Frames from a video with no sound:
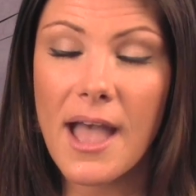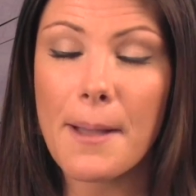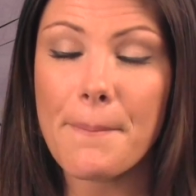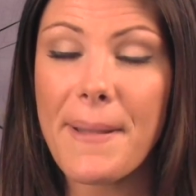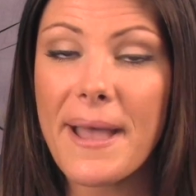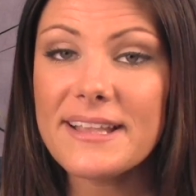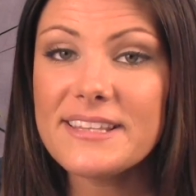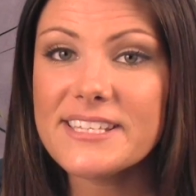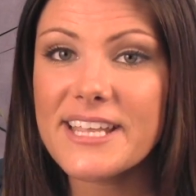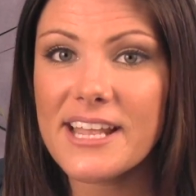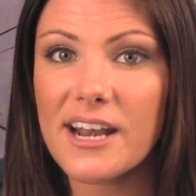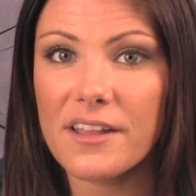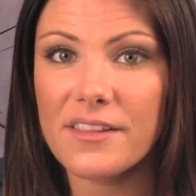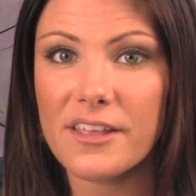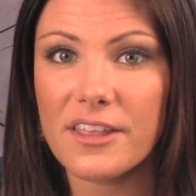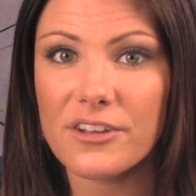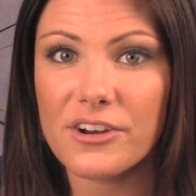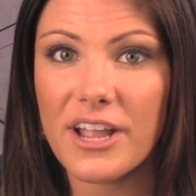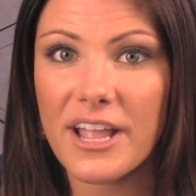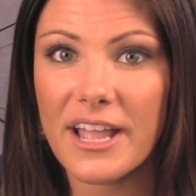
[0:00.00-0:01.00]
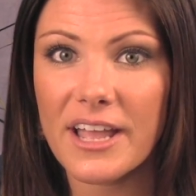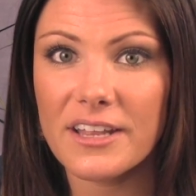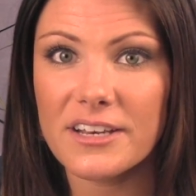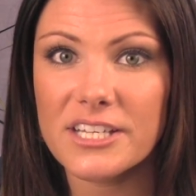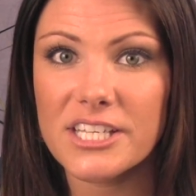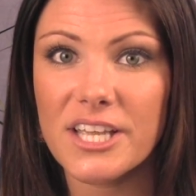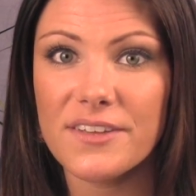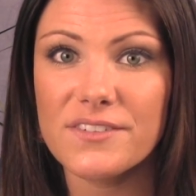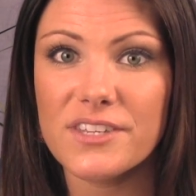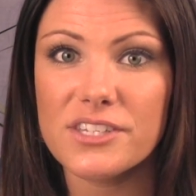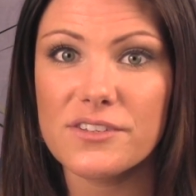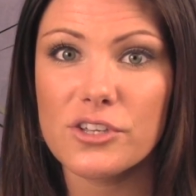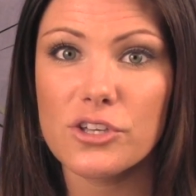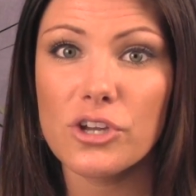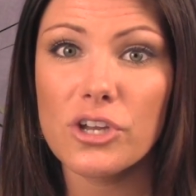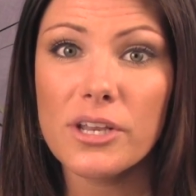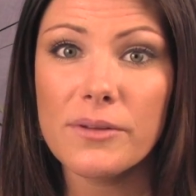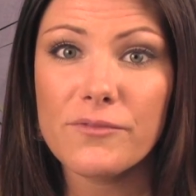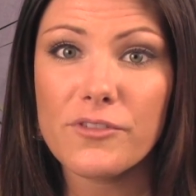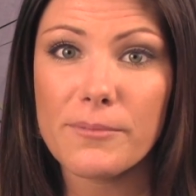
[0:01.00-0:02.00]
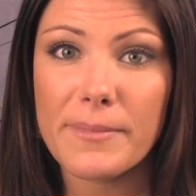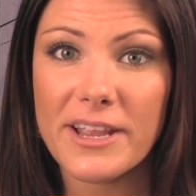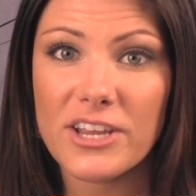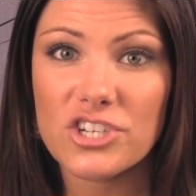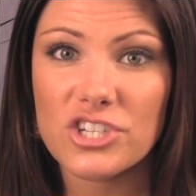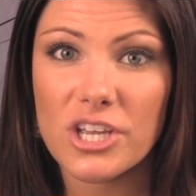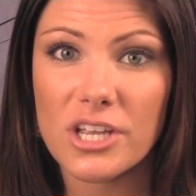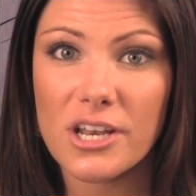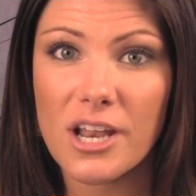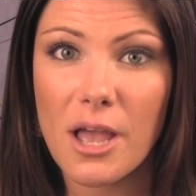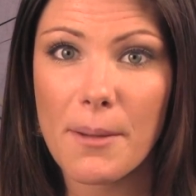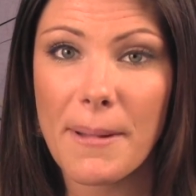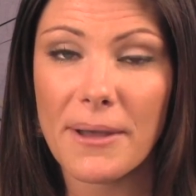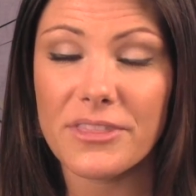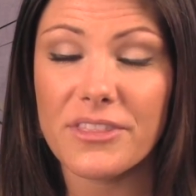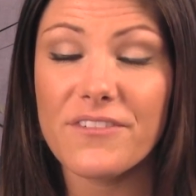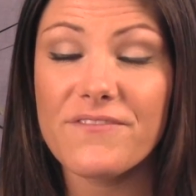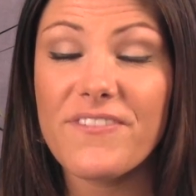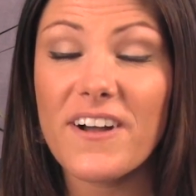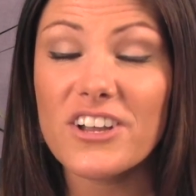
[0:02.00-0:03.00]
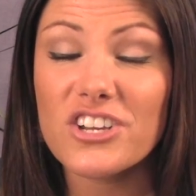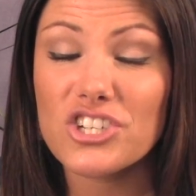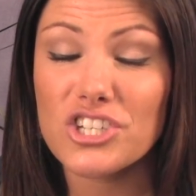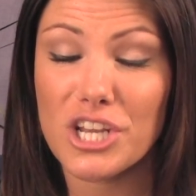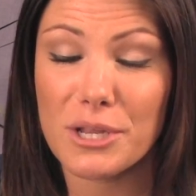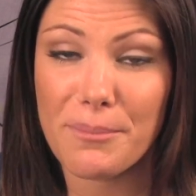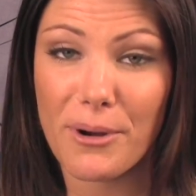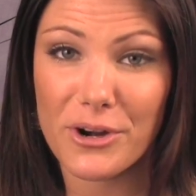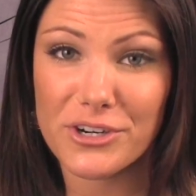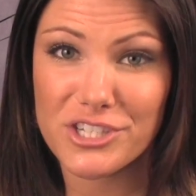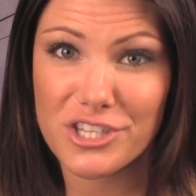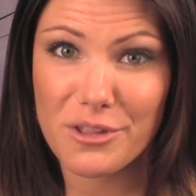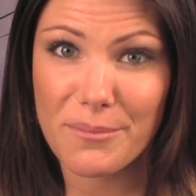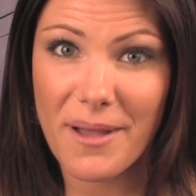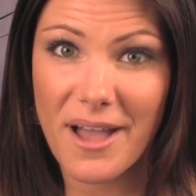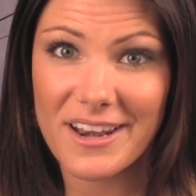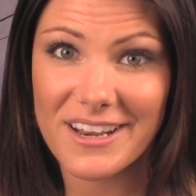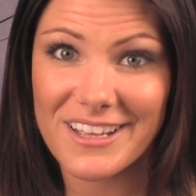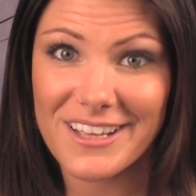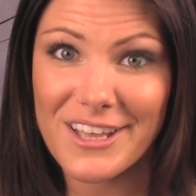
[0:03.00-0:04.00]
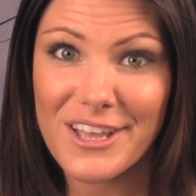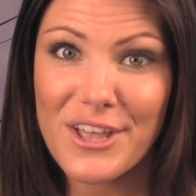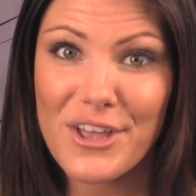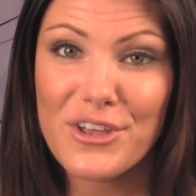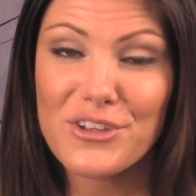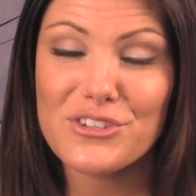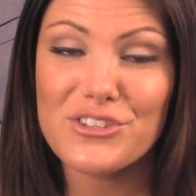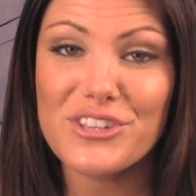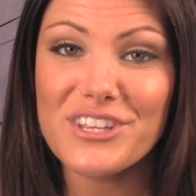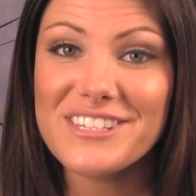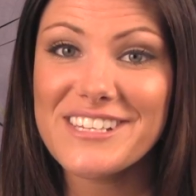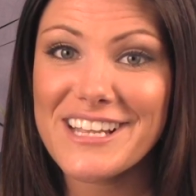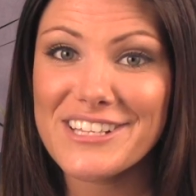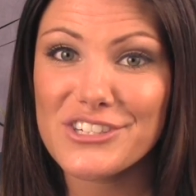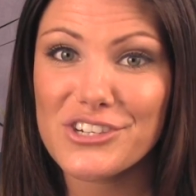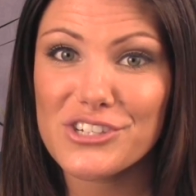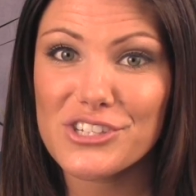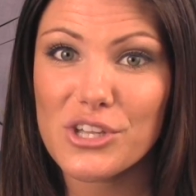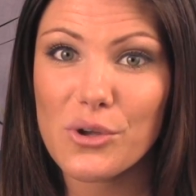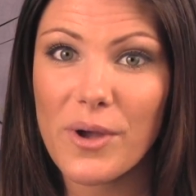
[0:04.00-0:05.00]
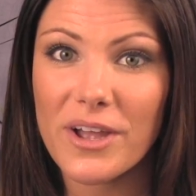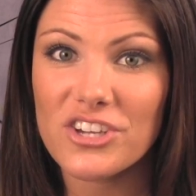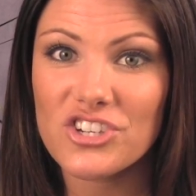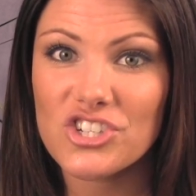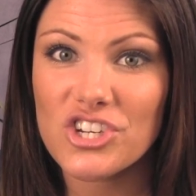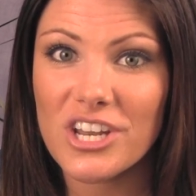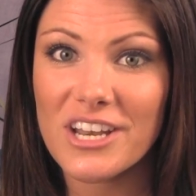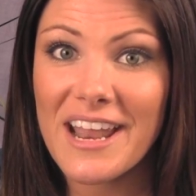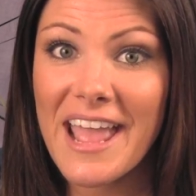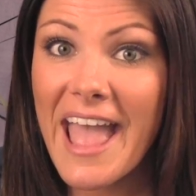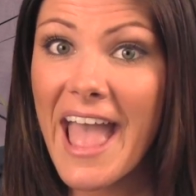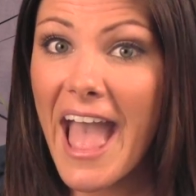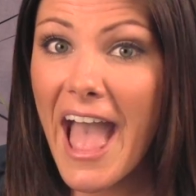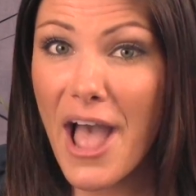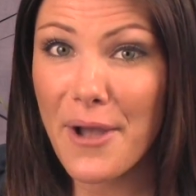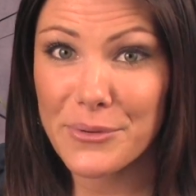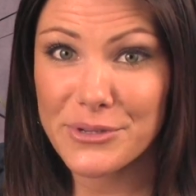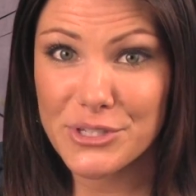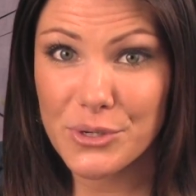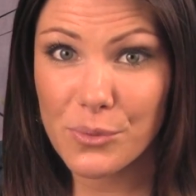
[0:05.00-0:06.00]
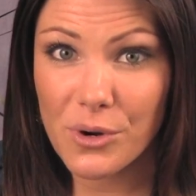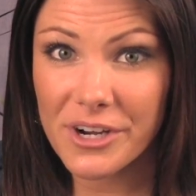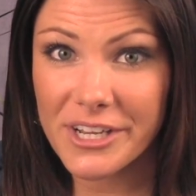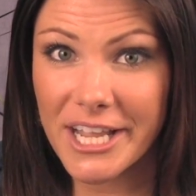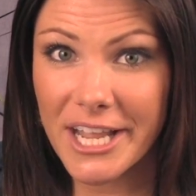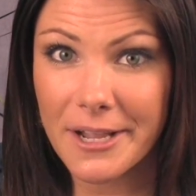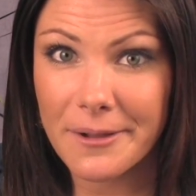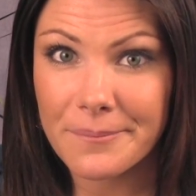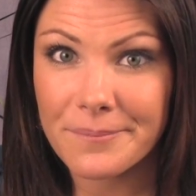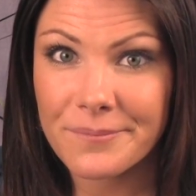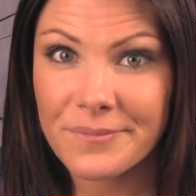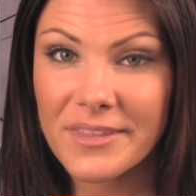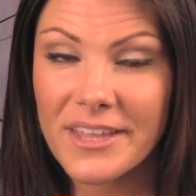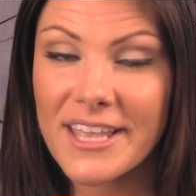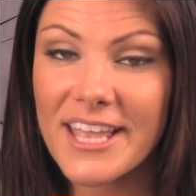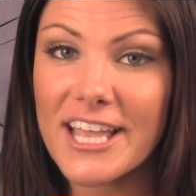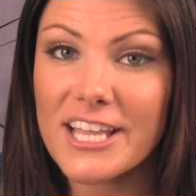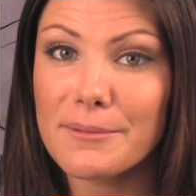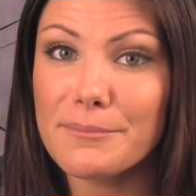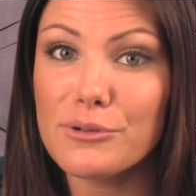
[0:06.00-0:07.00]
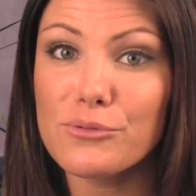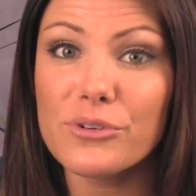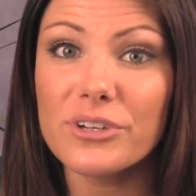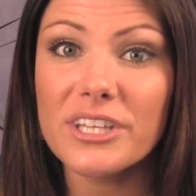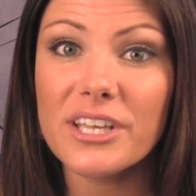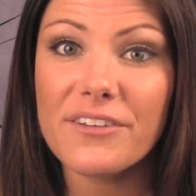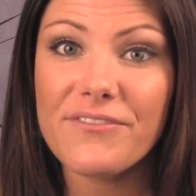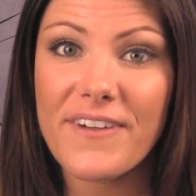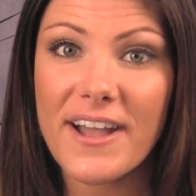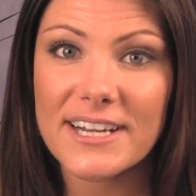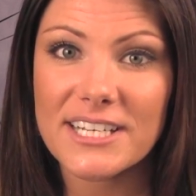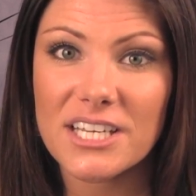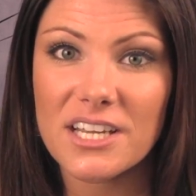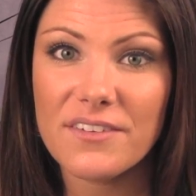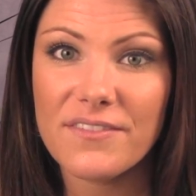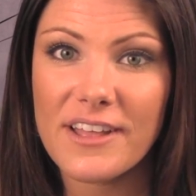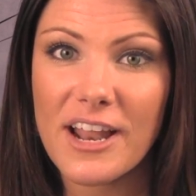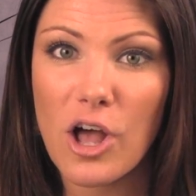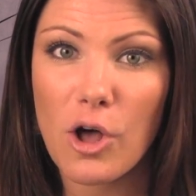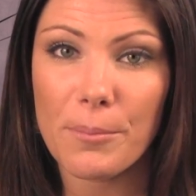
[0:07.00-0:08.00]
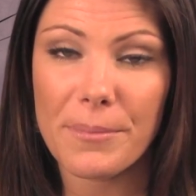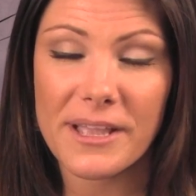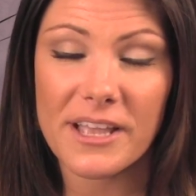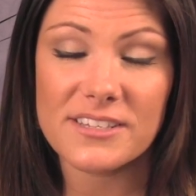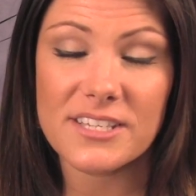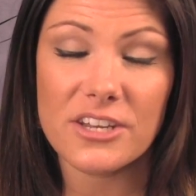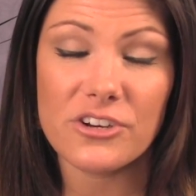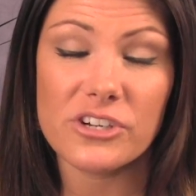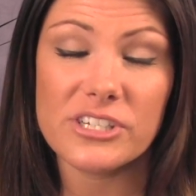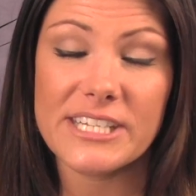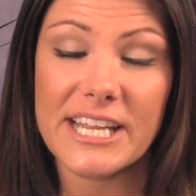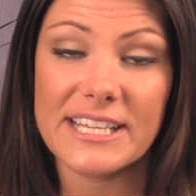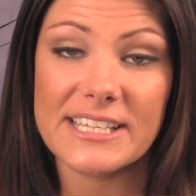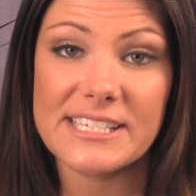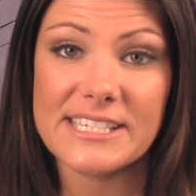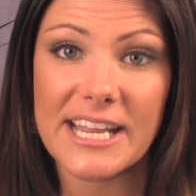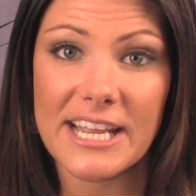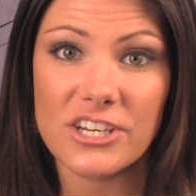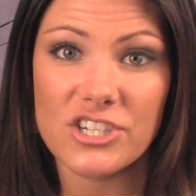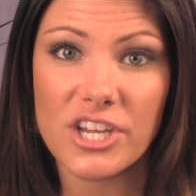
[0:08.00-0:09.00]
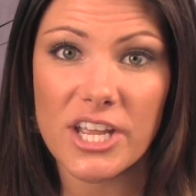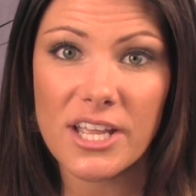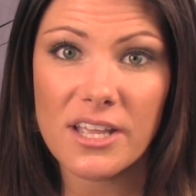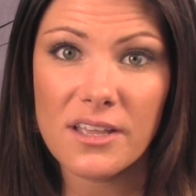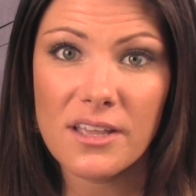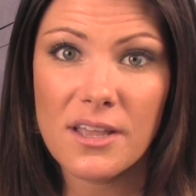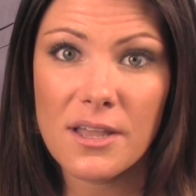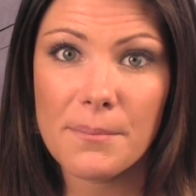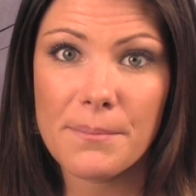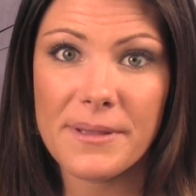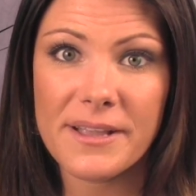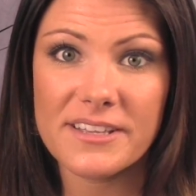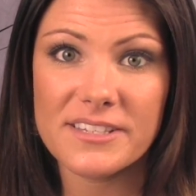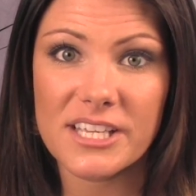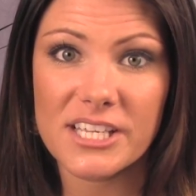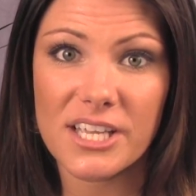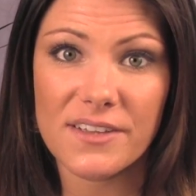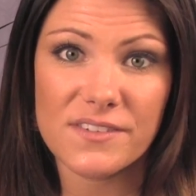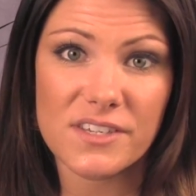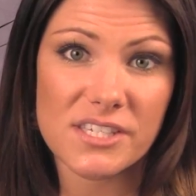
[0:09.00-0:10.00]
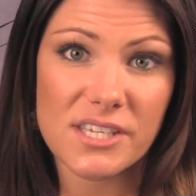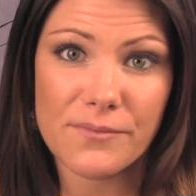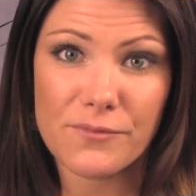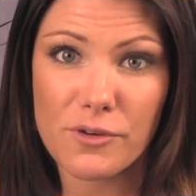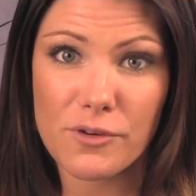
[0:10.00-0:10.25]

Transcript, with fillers: A PET scan, on the other hand, gives us good information about the functioning parts of the body. So this answers the question, how is it working? It can be really effective at helping us understand staging because it gives us